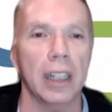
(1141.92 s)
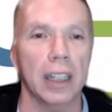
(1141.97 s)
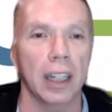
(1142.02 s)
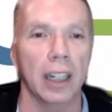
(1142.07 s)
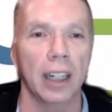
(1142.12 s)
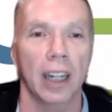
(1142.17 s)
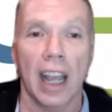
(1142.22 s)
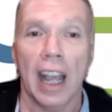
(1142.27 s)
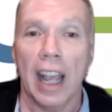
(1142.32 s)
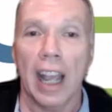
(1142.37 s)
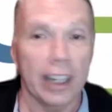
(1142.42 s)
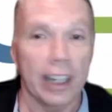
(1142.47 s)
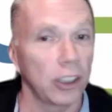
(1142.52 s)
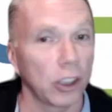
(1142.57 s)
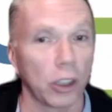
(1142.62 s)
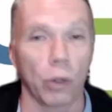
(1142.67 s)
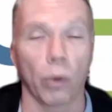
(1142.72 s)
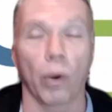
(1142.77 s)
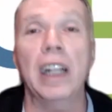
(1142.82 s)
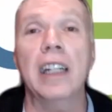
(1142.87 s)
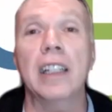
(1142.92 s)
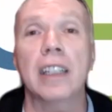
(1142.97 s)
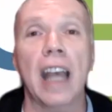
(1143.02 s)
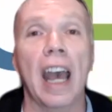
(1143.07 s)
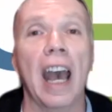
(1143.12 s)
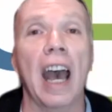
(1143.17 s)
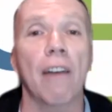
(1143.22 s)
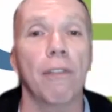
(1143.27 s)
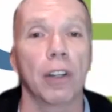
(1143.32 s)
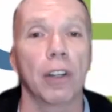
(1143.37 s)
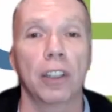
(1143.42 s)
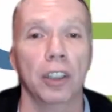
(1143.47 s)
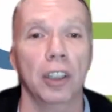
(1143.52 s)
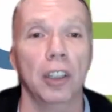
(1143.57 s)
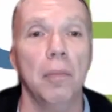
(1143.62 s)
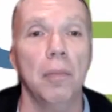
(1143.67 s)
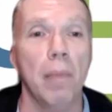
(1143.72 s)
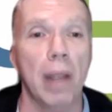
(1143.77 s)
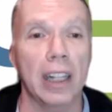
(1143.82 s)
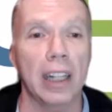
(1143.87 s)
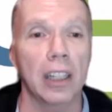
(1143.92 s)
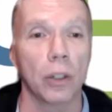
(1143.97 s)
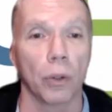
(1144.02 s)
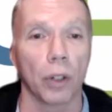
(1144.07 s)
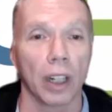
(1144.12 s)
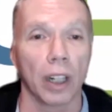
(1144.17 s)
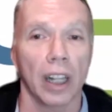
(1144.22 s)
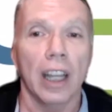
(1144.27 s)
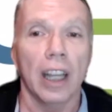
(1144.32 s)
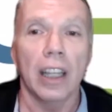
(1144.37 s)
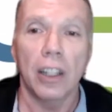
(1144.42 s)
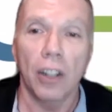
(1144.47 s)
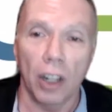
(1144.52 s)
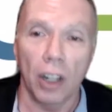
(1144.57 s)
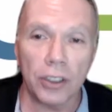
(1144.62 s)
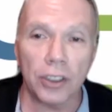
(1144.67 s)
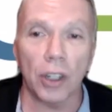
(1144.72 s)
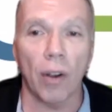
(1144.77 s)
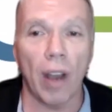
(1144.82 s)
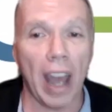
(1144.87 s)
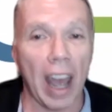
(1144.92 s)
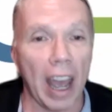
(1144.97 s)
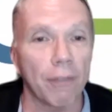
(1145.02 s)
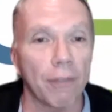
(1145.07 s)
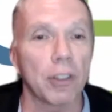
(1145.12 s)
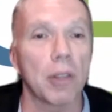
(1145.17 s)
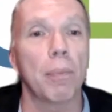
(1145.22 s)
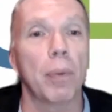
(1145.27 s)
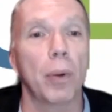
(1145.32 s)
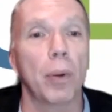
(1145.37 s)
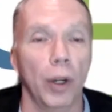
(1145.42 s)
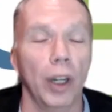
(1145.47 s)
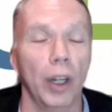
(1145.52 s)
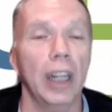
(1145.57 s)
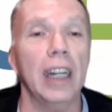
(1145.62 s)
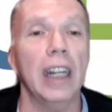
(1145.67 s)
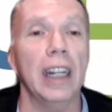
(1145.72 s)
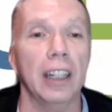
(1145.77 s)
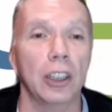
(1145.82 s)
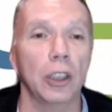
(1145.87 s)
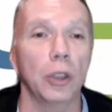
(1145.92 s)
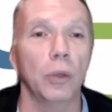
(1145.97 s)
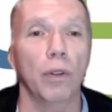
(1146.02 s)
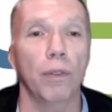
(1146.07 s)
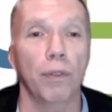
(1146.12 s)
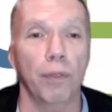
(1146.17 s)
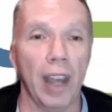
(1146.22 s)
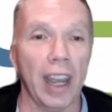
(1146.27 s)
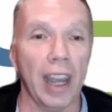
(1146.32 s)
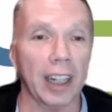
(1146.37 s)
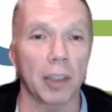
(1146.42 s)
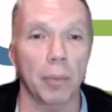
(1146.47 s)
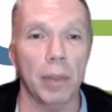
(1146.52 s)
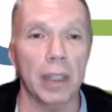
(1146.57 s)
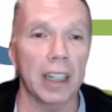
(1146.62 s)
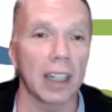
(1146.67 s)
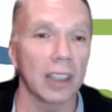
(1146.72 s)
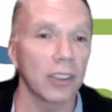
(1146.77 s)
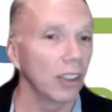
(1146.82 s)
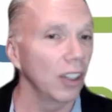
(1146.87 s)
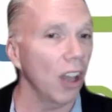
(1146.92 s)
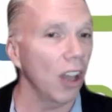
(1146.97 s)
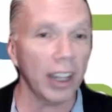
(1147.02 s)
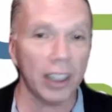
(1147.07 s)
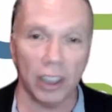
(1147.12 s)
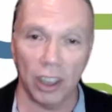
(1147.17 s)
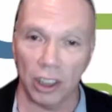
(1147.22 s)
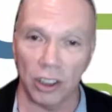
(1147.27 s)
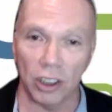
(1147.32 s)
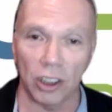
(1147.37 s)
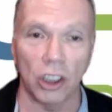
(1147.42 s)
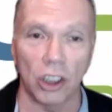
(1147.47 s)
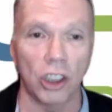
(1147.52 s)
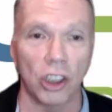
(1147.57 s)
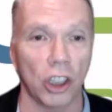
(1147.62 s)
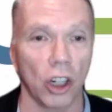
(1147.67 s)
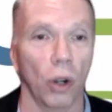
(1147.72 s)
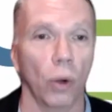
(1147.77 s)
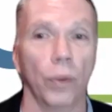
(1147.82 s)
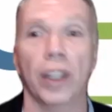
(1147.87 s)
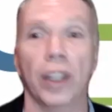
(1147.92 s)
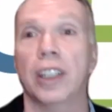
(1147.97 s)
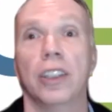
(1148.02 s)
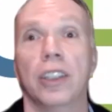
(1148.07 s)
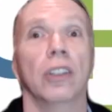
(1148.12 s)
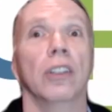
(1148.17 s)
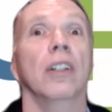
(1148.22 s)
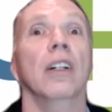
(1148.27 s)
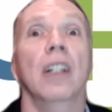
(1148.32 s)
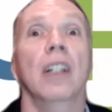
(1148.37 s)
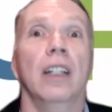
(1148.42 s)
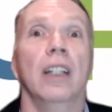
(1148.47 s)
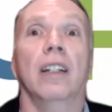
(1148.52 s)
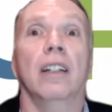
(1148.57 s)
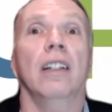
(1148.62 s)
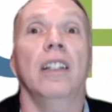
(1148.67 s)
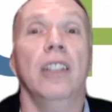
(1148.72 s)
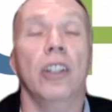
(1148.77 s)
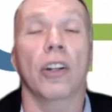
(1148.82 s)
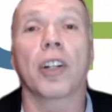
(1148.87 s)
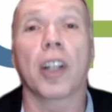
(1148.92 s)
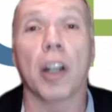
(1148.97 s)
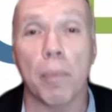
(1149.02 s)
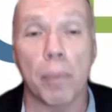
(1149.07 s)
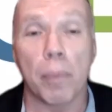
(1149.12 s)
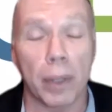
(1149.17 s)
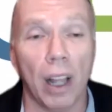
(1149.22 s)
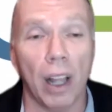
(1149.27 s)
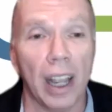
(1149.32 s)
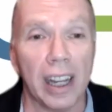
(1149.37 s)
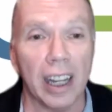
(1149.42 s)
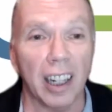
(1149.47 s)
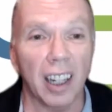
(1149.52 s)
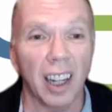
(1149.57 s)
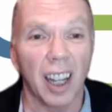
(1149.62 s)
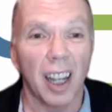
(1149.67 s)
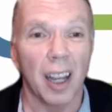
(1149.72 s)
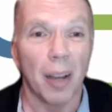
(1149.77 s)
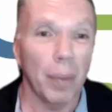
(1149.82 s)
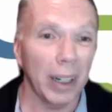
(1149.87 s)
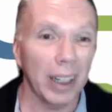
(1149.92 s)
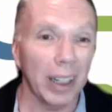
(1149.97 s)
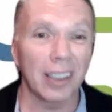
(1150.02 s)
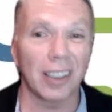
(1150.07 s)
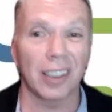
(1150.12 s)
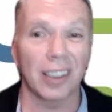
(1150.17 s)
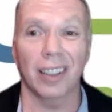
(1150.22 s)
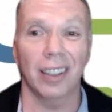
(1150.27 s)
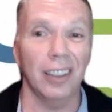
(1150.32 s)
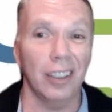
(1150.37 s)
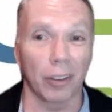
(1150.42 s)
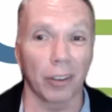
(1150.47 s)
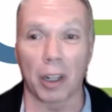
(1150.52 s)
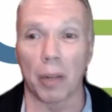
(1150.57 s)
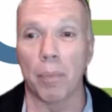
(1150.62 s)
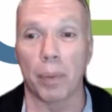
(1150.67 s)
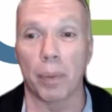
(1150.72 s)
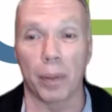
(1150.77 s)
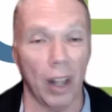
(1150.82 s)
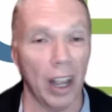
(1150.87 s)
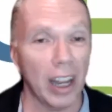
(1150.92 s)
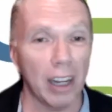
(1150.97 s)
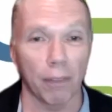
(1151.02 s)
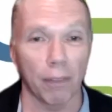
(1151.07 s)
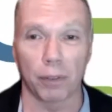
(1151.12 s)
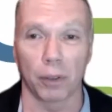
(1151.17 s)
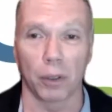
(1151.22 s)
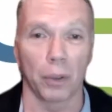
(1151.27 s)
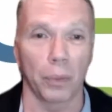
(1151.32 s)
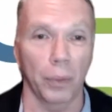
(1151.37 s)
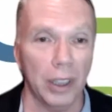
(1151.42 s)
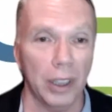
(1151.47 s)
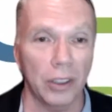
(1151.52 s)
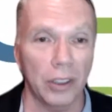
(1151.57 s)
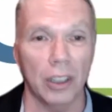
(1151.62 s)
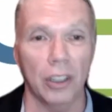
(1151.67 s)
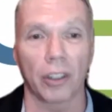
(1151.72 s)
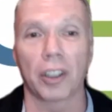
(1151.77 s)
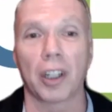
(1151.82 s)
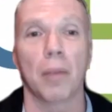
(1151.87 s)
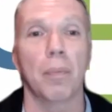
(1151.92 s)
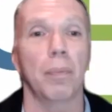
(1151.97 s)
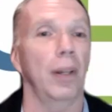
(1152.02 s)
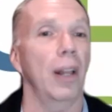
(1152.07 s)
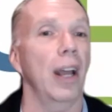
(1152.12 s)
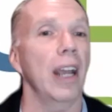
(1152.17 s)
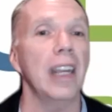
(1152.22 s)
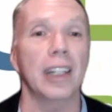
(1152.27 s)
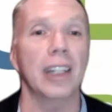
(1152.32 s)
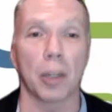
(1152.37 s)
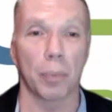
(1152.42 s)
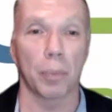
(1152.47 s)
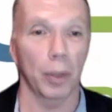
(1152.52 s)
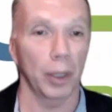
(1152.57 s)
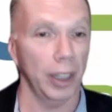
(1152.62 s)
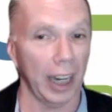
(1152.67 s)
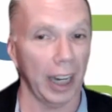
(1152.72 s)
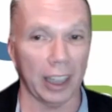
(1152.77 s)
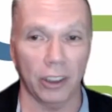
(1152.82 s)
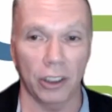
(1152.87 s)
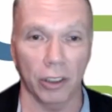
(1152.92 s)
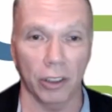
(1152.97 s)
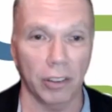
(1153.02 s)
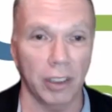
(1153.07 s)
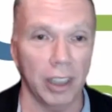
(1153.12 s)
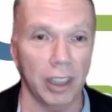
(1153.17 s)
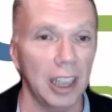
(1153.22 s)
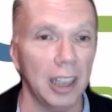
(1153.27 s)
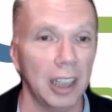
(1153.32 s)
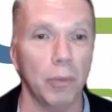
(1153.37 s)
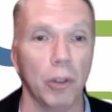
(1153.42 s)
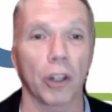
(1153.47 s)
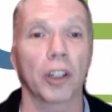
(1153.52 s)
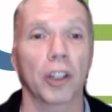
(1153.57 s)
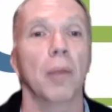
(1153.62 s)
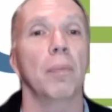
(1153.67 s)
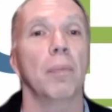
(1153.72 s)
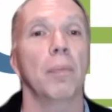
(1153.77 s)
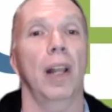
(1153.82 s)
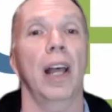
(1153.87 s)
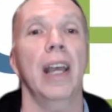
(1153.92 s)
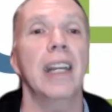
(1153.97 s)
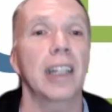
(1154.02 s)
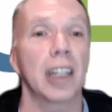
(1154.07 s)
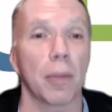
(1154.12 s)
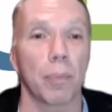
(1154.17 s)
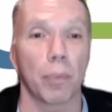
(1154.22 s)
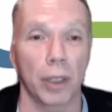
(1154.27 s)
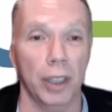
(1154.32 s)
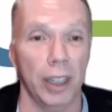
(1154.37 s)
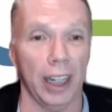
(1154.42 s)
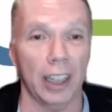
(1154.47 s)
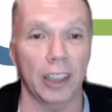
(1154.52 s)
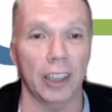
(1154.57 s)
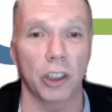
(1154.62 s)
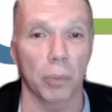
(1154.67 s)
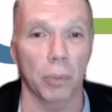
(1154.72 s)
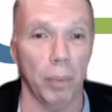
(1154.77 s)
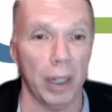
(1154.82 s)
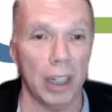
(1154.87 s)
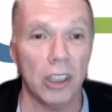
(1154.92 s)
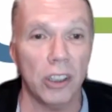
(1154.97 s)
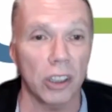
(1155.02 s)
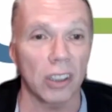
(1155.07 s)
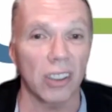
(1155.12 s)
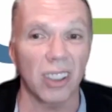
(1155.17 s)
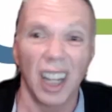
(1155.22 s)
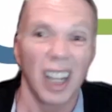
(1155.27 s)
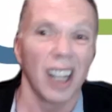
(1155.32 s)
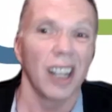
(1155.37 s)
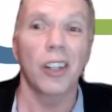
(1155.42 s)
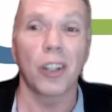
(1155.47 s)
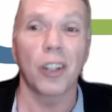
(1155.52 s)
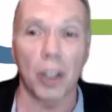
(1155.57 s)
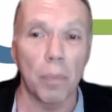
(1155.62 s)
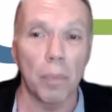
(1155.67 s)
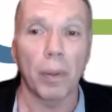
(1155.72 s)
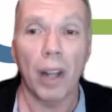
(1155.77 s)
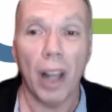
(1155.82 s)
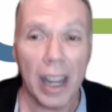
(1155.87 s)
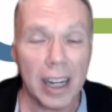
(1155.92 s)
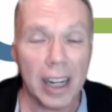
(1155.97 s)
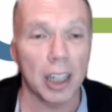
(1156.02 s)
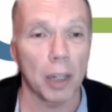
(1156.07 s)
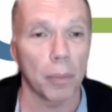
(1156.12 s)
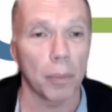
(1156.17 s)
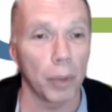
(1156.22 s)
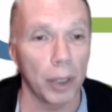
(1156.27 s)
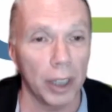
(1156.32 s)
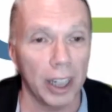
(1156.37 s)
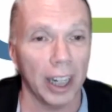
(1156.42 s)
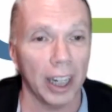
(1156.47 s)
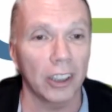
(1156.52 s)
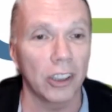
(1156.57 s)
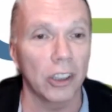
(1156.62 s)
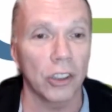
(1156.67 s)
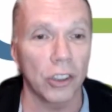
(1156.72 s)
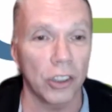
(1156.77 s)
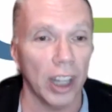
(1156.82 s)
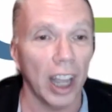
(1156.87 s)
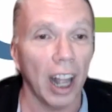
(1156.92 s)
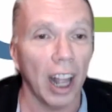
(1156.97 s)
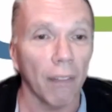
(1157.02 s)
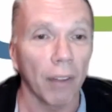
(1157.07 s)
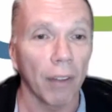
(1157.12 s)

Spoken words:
in, it's great to have a good manual. You also have to put it into effect, because not just to show that you're compliant, but you're compliant for a reason. You're compliant to protect your team. You're compliant to protect your patients. You're compliant to protect yourself.